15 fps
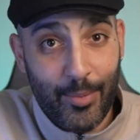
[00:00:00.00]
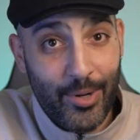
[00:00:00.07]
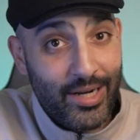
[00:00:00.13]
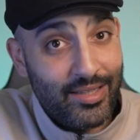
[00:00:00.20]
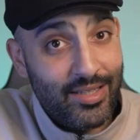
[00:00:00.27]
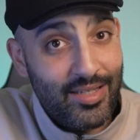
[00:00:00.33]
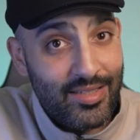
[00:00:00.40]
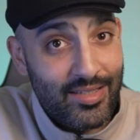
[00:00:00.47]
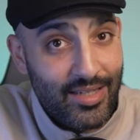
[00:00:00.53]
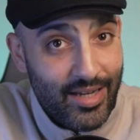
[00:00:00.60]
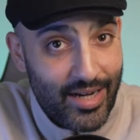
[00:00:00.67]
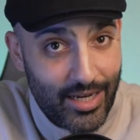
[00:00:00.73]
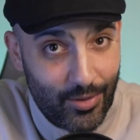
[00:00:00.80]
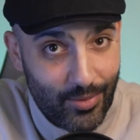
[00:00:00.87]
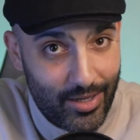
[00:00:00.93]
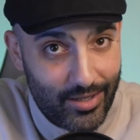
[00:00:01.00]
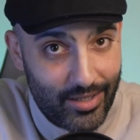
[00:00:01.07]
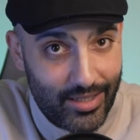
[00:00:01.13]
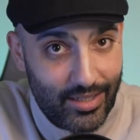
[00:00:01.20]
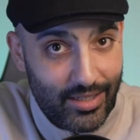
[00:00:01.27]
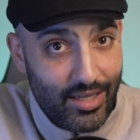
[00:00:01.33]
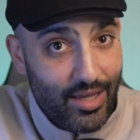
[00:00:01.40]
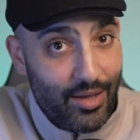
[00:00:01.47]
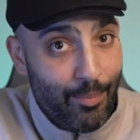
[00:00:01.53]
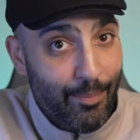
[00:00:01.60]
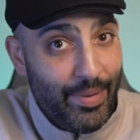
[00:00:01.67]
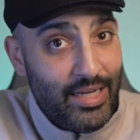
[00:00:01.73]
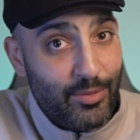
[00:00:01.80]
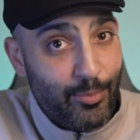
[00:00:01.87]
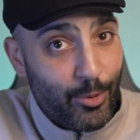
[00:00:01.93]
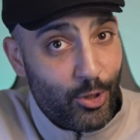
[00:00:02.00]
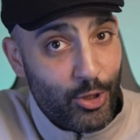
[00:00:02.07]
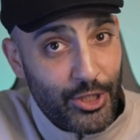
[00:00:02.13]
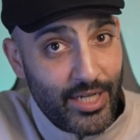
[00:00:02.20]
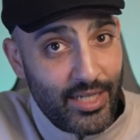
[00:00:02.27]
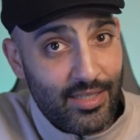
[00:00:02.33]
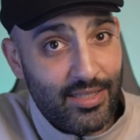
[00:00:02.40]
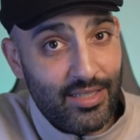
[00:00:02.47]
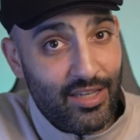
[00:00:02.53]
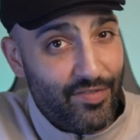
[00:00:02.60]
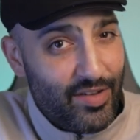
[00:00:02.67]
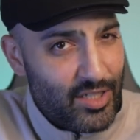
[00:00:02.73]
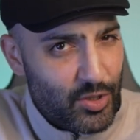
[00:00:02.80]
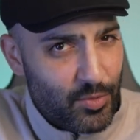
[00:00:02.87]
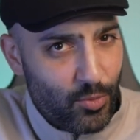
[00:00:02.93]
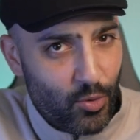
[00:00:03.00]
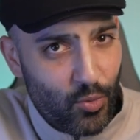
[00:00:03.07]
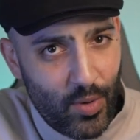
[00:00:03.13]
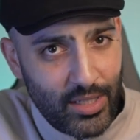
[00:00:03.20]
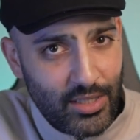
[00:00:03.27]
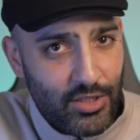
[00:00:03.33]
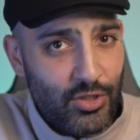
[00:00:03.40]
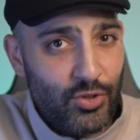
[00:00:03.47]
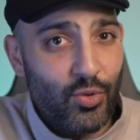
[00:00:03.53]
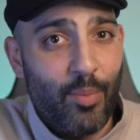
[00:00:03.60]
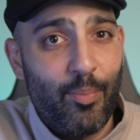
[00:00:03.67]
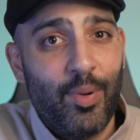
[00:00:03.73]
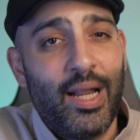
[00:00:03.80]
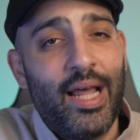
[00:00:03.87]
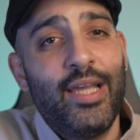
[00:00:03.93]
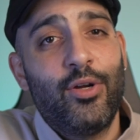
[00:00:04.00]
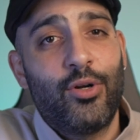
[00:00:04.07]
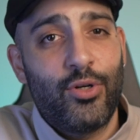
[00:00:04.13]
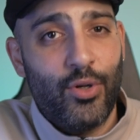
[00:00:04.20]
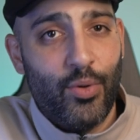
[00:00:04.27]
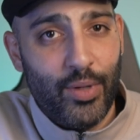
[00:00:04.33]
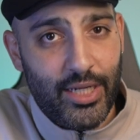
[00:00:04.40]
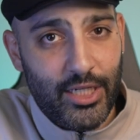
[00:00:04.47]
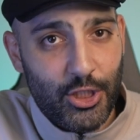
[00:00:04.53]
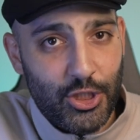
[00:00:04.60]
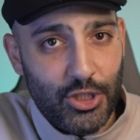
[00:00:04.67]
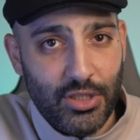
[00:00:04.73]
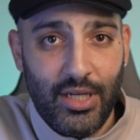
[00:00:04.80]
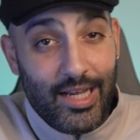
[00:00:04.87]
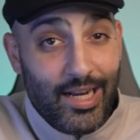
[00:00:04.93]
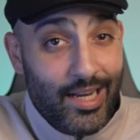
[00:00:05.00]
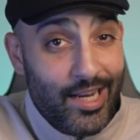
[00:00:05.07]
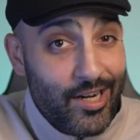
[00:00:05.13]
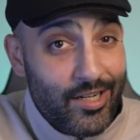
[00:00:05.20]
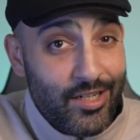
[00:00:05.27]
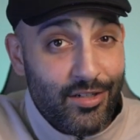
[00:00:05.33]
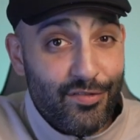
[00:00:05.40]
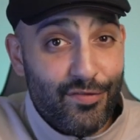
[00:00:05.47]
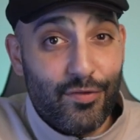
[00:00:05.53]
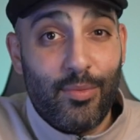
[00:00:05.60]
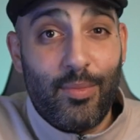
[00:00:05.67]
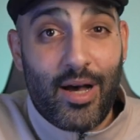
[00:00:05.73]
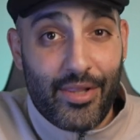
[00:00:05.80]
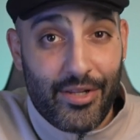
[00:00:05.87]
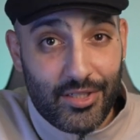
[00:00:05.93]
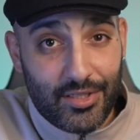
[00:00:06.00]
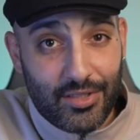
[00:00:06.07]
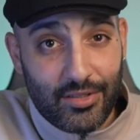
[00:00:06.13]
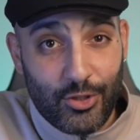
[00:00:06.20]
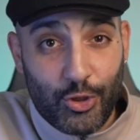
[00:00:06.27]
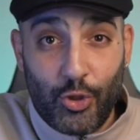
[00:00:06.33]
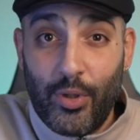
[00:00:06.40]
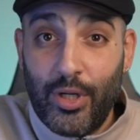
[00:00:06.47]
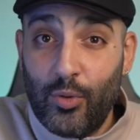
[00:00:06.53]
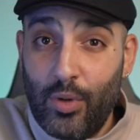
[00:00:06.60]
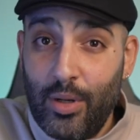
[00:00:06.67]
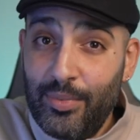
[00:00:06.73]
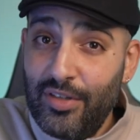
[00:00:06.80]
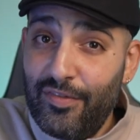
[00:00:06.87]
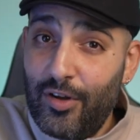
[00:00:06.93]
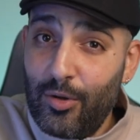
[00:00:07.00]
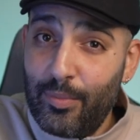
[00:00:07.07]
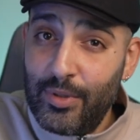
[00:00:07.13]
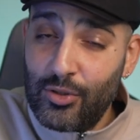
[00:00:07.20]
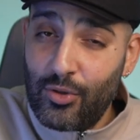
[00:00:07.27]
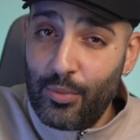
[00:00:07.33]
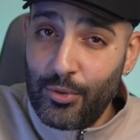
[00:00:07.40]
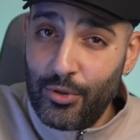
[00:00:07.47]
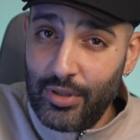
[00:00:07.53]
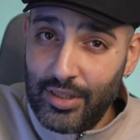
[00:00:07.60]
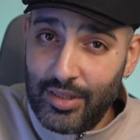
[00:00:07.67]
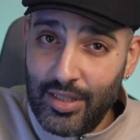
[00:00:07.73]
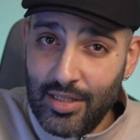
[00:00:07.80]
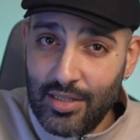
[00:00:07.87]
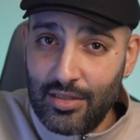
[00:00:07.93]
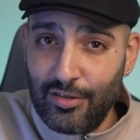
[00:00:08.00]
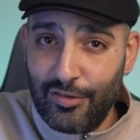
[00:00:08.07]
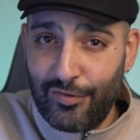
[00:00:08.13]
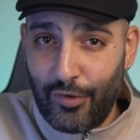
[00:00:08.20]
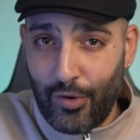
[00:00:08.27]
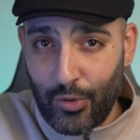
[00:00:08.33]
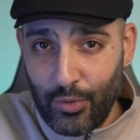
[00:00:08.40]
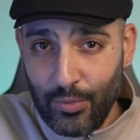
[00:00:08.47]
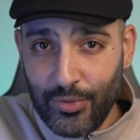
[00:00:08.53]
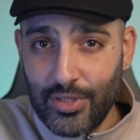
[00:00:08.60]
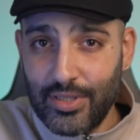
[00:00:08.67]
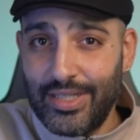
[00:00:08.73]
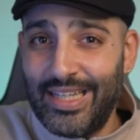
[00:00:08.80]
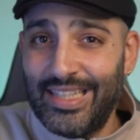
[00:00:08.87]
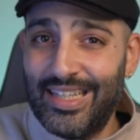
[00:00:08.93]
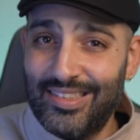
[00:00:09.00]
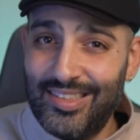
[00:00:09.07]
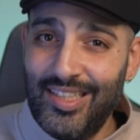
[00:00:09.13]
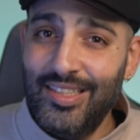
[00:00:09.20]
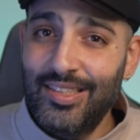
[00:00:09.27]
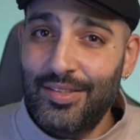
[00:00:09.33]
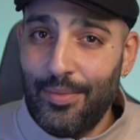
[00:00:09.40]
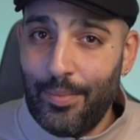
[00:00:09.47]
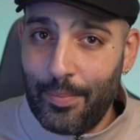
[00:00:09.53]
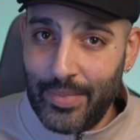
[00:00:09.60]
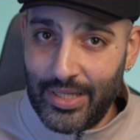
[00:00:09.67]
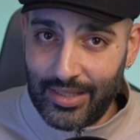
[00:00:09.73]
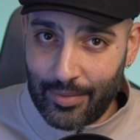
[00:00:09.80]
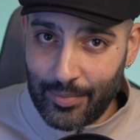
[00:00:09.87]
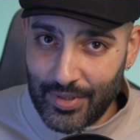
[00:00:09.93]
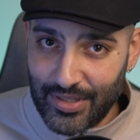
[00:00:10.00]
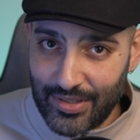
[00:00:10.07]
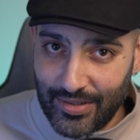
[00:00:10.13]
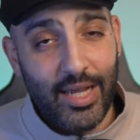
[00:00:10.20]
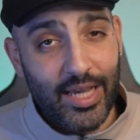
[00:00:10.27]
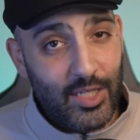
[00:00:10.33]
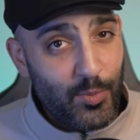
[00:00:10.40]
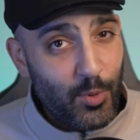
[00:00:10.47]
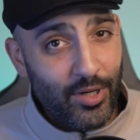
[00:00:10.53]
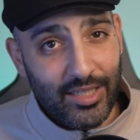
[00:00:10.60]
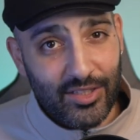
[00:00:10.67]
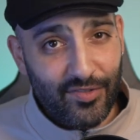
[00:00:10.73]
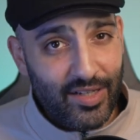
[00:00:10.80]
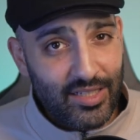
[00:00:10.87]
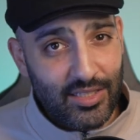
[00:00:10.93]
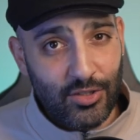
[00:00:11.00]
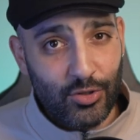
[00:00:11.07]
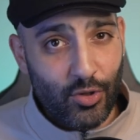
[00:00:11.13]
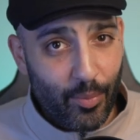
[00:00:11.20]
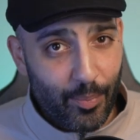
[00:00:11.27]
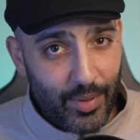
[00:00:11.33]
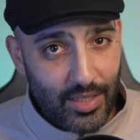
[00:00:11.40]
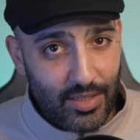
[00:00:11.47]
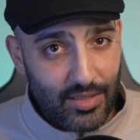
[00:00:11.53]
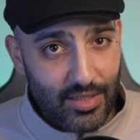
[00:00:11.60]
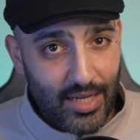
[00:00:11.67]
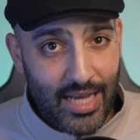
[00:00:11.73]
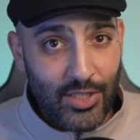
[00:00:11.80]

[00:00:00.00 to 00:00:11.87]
Practice regularly. Build projects, even small ones, to apply your knowledge. Learn from others. Join web development communities, forums, and attend meetups. Explore advanced topics.